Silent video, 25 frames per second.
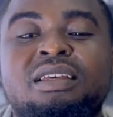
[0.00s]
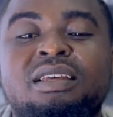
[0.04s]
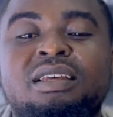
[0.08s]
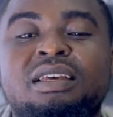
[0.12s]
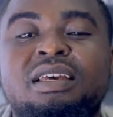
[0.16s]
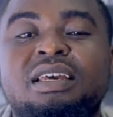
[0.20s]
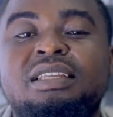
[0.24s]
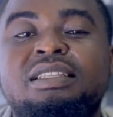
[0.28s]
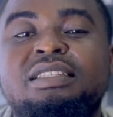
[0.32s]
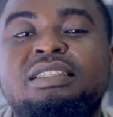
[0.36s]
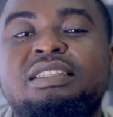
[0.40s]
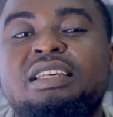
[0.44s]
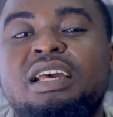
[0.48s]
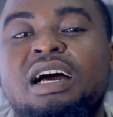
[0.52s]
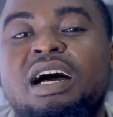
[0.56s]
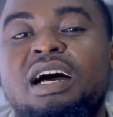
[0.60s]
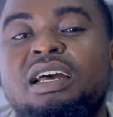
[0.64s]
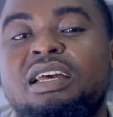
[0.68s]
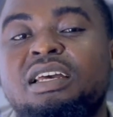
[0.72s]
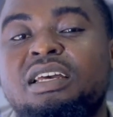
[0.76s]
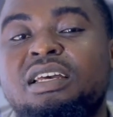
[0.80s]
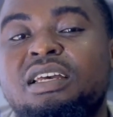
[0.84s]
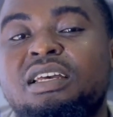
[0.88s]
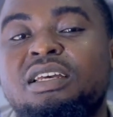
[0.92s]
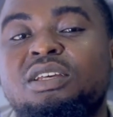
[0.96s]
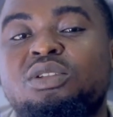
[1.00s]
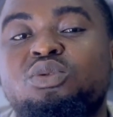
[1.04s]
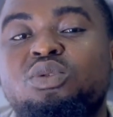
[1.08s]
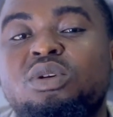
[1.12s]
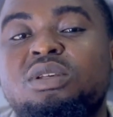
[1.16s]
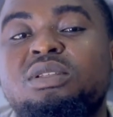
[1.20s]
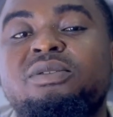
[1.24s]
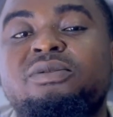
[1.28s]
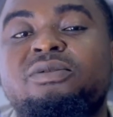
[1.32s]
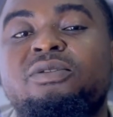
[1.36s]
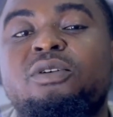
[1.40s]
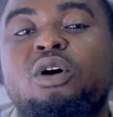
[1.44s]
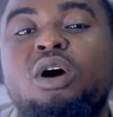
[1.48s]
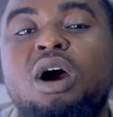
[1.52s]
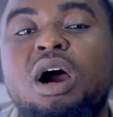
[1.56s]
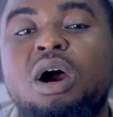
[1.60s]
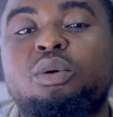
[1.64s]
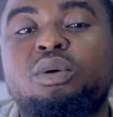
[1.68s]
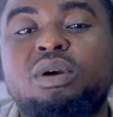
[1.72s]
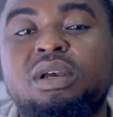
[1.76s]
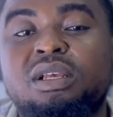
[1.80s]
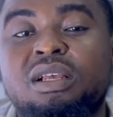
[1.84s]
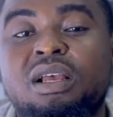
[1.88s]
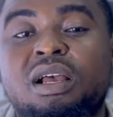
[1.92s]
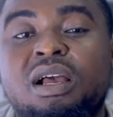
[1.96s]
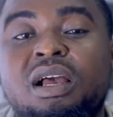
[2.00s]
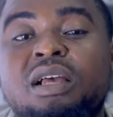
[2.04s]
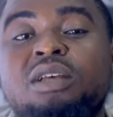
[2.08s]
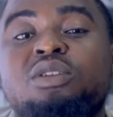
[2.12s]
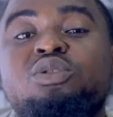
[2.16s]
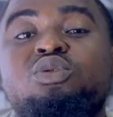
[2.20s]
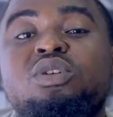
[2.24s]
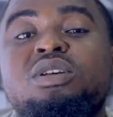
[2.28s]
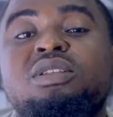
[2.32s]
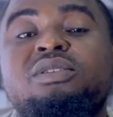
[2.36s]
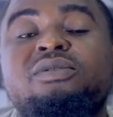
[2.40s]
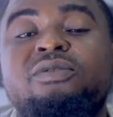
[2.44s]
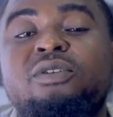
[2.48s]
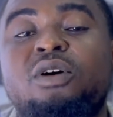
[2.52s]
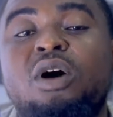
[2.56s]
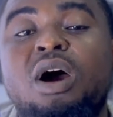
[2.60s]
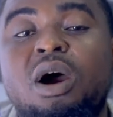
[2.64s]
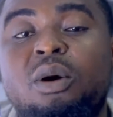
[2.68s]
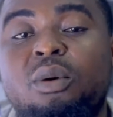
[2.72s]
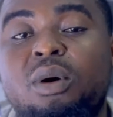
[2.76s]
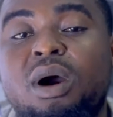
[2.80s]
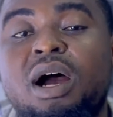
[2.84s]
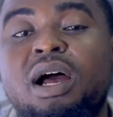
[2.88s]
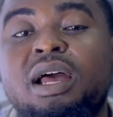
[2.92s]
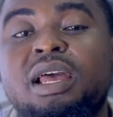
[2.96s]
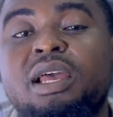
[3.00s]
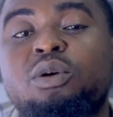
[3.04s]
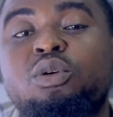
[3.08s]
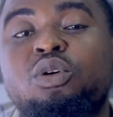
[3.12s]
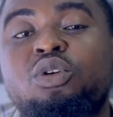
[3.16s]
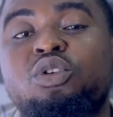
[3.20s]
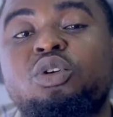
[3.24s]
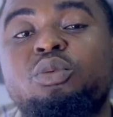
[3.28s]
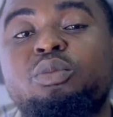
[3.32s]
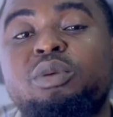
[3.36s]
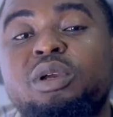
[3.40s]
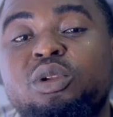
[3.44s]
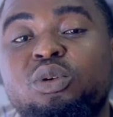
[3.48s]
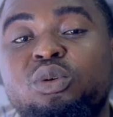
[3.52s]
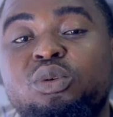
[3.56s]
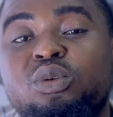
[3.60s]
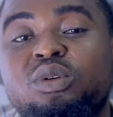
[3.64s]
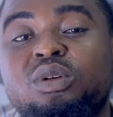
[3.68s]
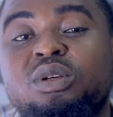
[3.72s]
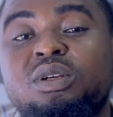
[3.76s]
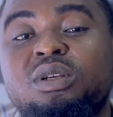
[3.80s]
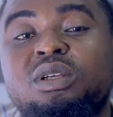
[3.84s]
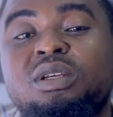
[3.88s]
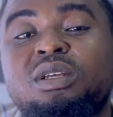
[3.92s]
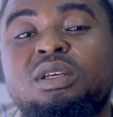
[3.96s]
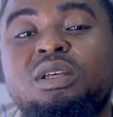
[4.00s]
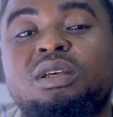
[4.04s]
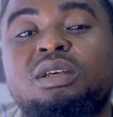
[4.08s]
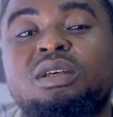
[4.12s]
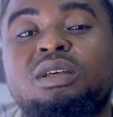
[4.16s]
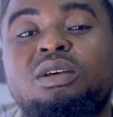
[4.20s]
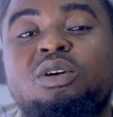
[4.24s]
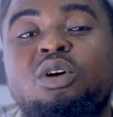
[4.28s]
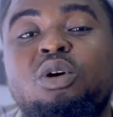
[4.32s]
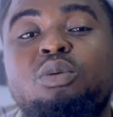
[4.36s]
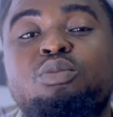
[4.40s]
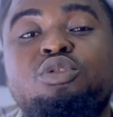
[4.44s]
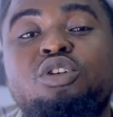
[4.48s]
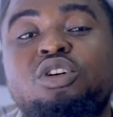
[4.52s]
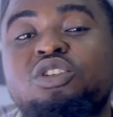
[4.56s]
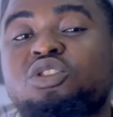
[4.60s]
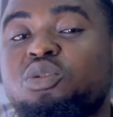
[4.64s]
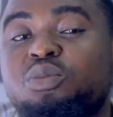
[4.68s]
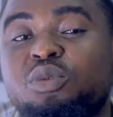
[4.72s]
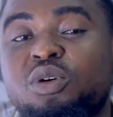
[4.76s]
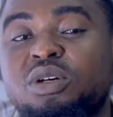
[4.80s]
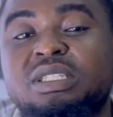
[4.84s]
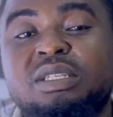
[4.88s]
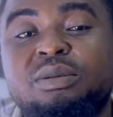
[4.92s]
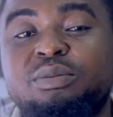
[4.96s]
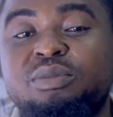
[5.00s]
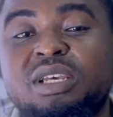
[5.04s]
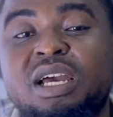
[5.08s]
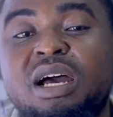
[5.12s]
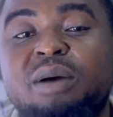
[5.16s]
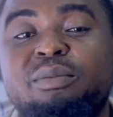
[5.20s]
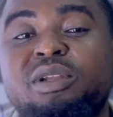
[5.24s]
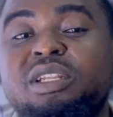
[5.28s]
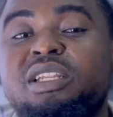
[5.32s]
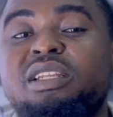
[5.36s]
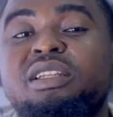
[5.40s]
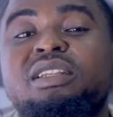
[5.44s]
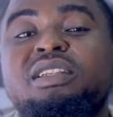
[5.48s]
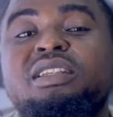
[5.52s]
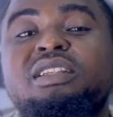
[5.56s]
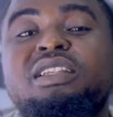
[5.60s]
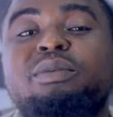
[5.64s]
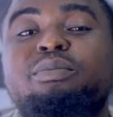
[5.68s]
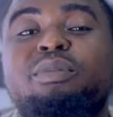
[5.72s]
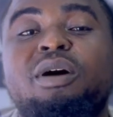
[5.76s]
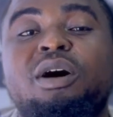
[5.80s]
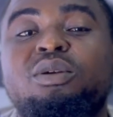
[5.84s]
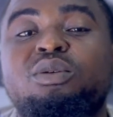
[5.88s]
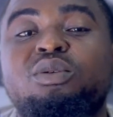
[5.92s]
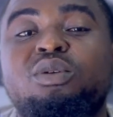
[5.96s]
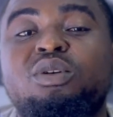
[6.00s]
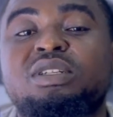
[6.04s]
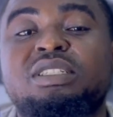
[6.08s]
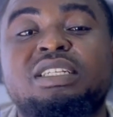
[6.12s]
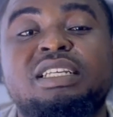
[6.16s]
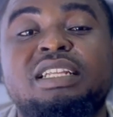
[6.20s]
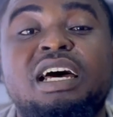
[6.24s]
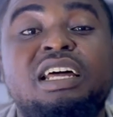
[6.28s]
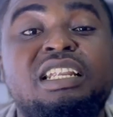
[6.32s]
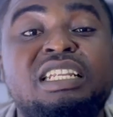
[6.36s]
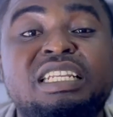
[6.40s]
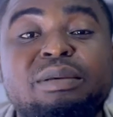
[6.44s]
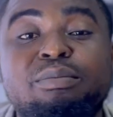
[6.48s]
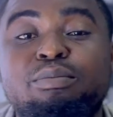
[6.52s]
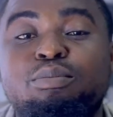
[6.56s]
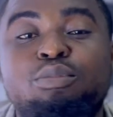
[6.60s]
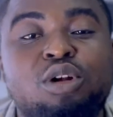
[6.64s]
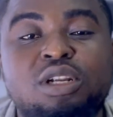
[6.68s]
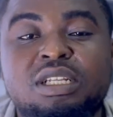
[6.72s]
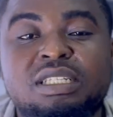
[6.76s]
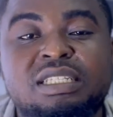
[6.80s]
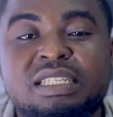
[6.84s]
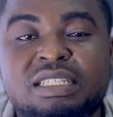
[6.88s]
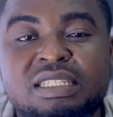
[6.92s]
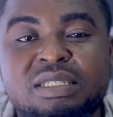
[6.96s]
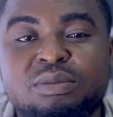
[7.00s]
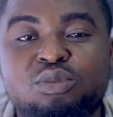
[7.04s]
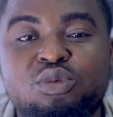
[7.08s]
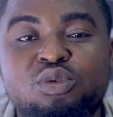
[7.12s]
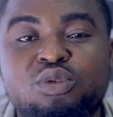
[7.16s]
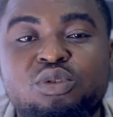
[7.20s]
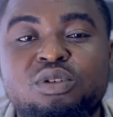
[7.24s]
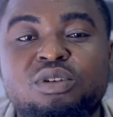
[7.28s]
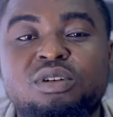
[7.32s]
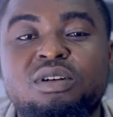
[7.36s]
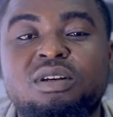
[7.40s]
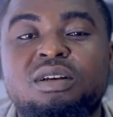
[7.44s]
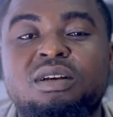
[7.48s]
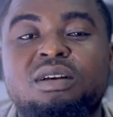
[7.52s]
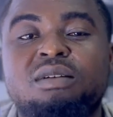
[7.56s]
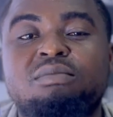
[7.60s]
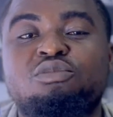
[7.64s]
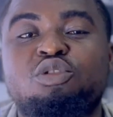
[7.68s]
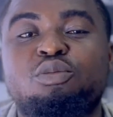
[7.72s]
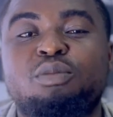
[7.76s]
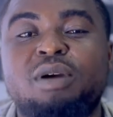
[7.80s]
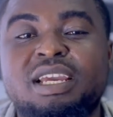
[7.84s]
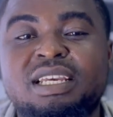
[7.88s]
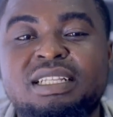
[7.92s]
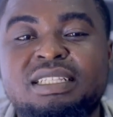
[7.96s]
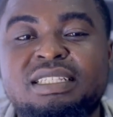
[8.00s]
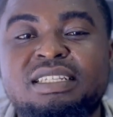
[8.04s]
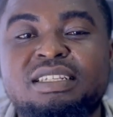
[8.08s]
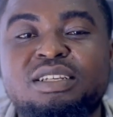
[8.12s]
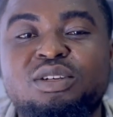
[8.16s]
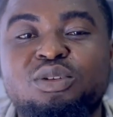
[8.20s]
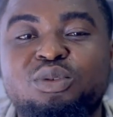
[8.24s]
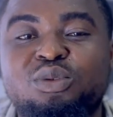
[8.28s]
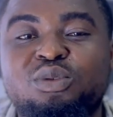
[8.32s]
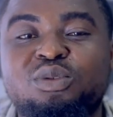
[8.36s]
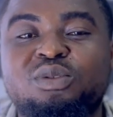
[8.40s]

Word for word: etia eh twenty-four hour economy no obi on support bia meaning nipa no on say that nim politics mu o man tie no